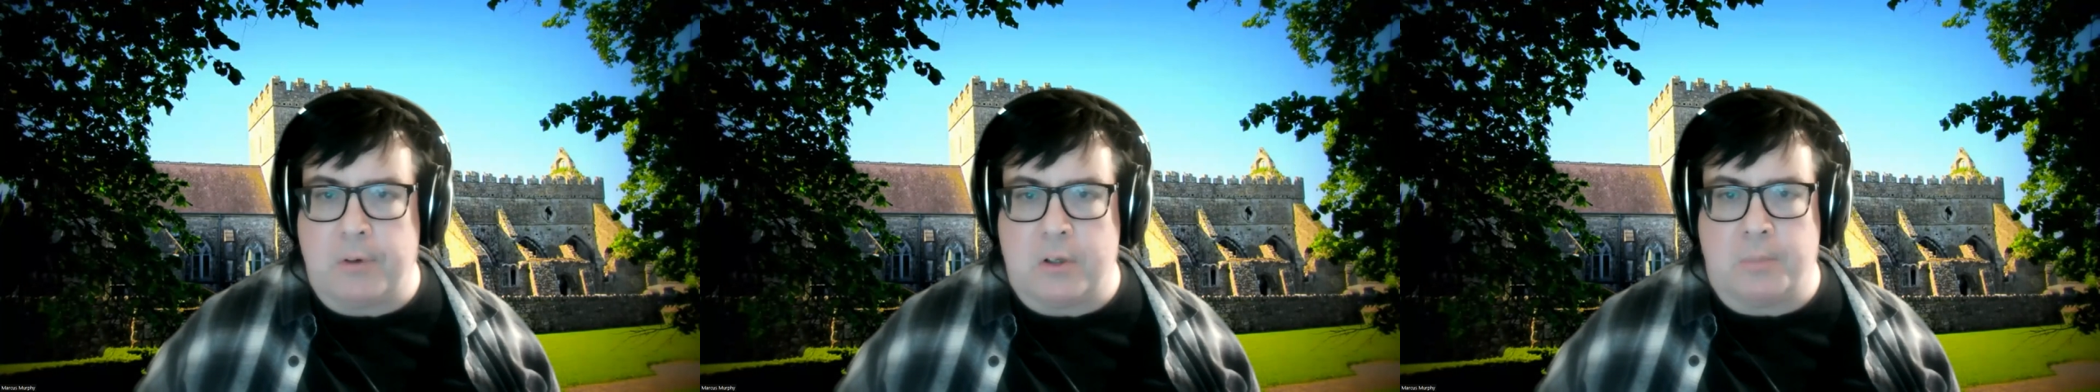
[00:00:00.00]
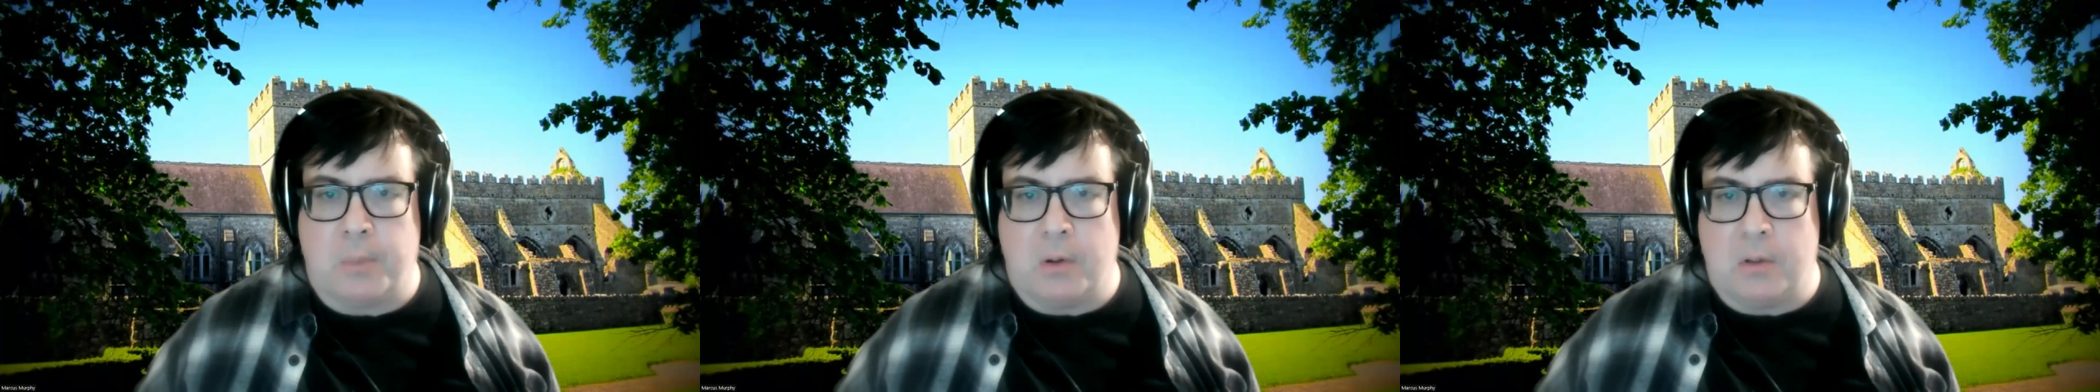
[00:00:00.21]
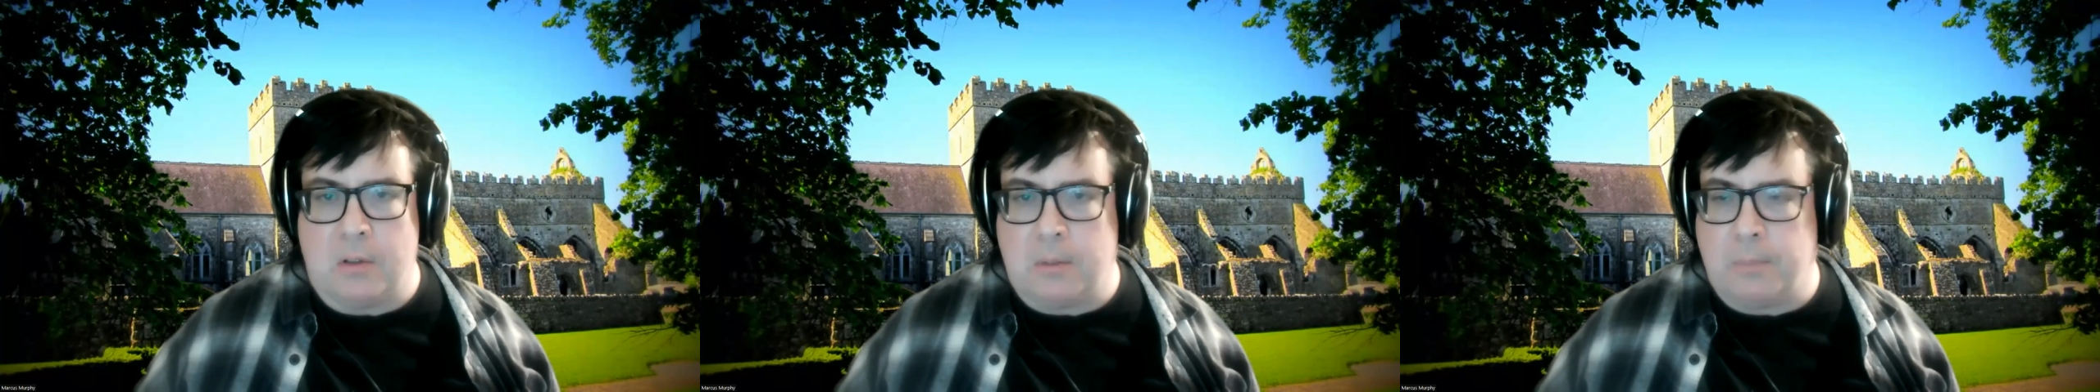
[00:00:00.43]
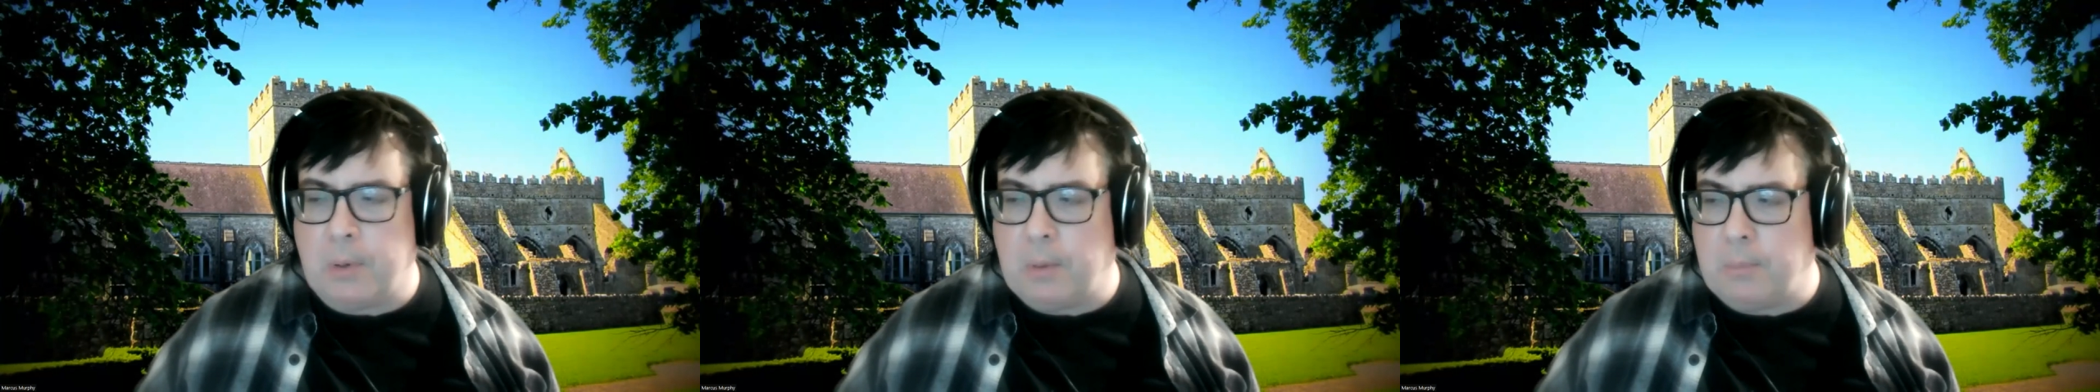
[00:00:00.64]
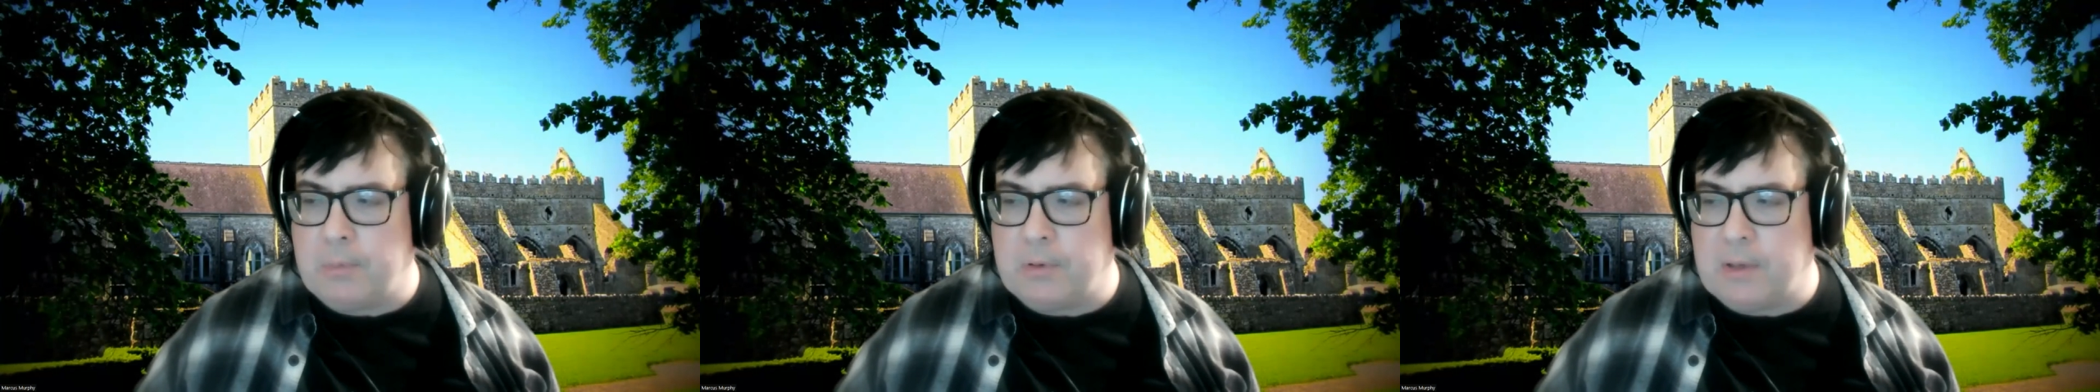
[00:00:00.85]
response to
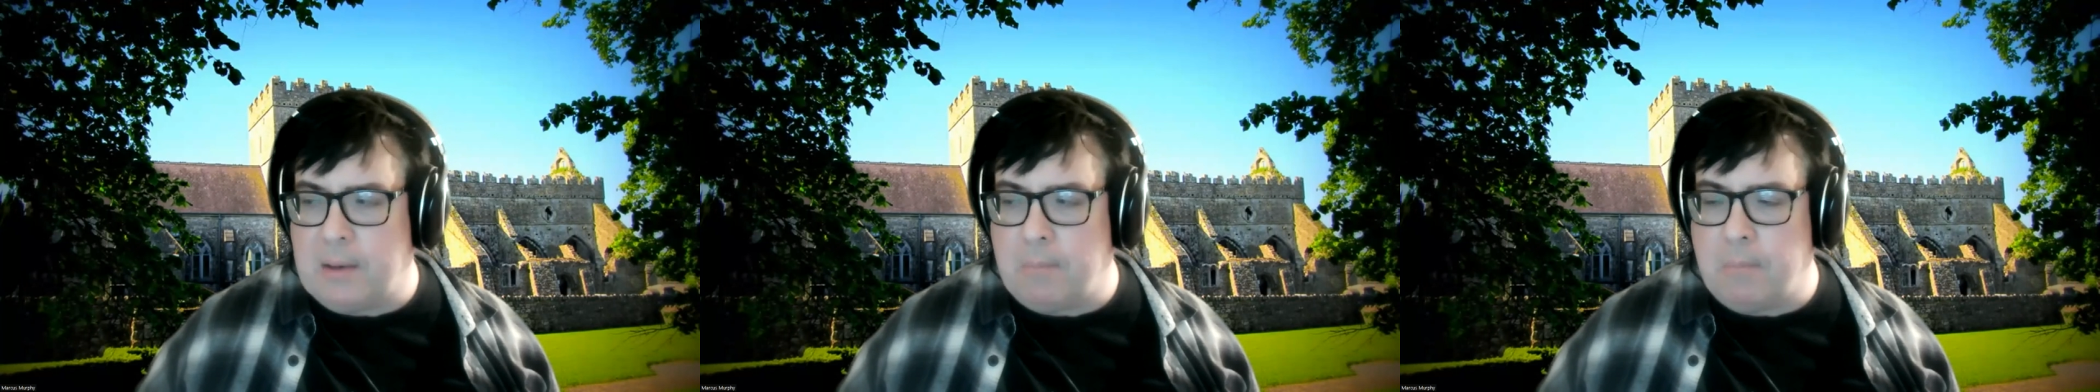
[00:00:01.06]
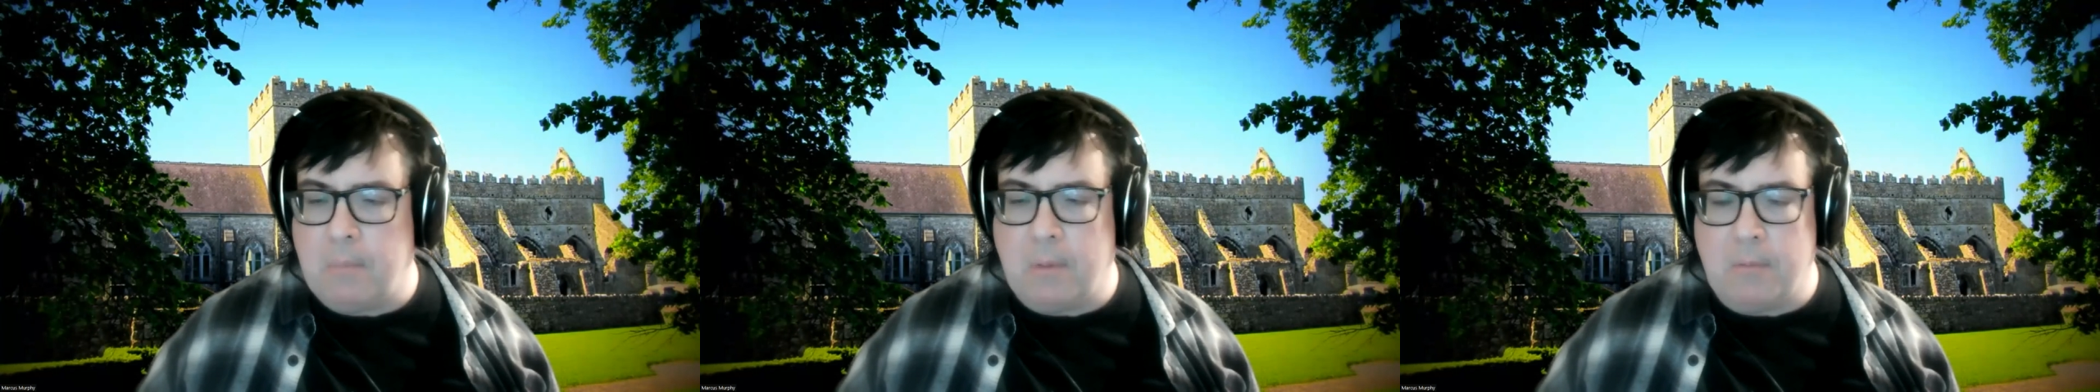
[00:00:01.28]
Bob's um,